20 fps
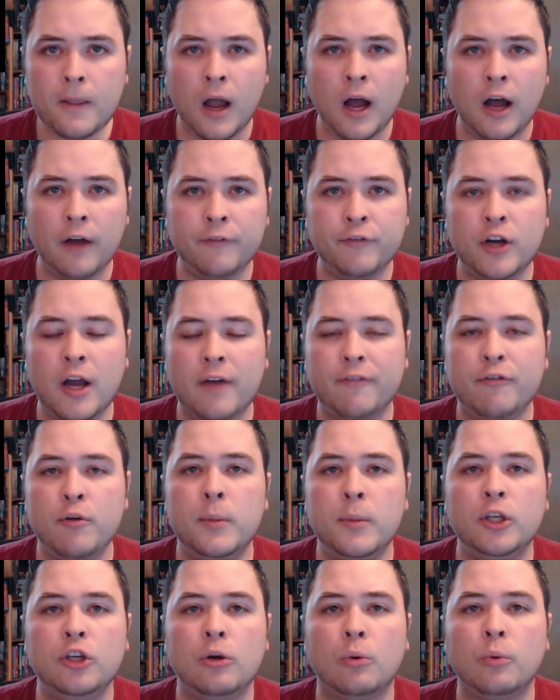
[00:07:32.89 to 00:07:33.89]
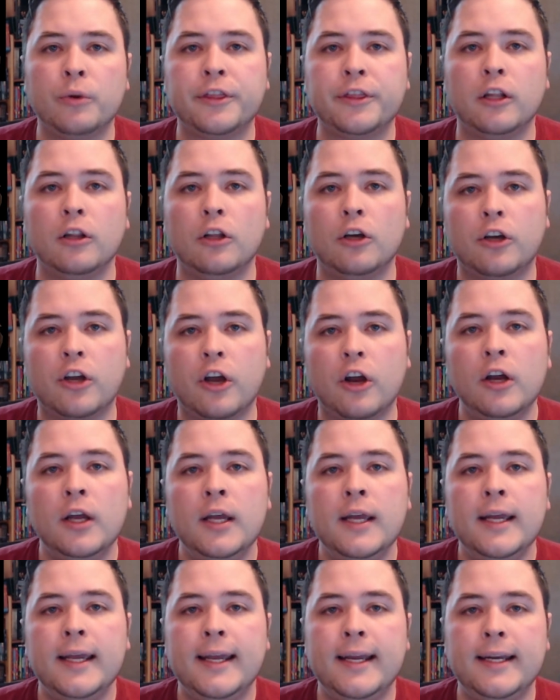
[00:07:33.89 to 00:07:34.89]
If you're not familiar with the Lurker,
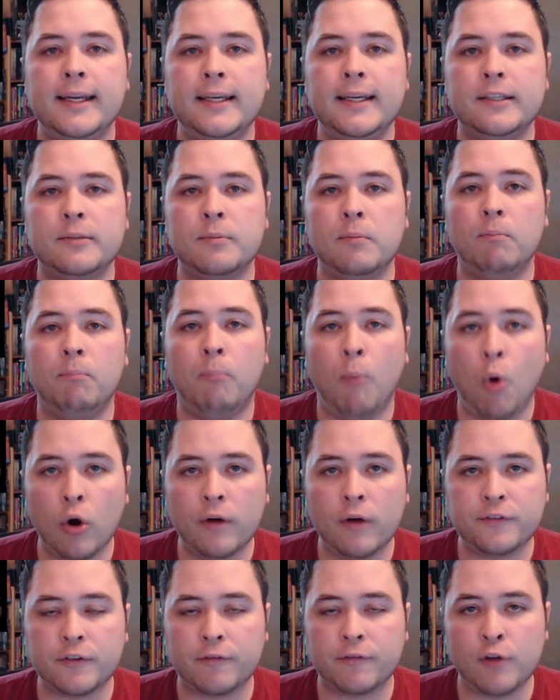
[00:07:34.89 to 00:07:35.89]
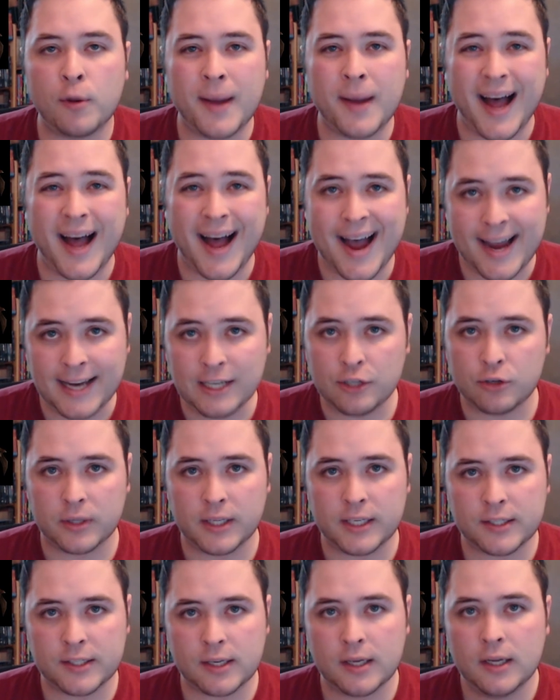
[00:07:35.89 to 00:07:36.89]
it is morphed from a
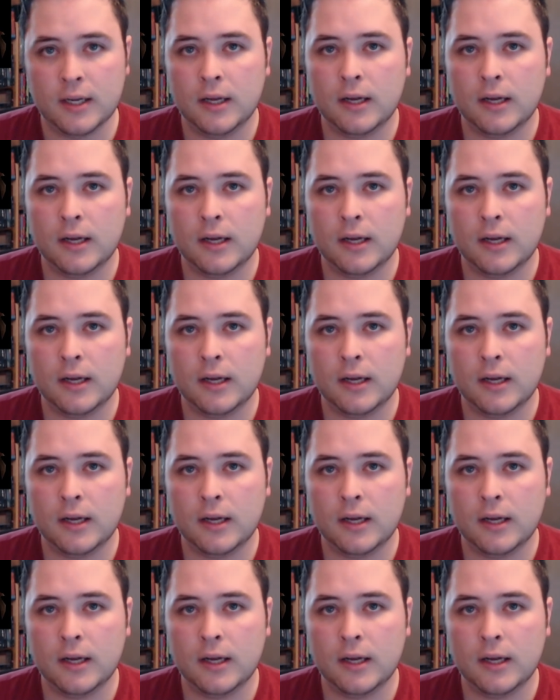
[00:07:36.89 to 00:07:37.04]
Hydralisk,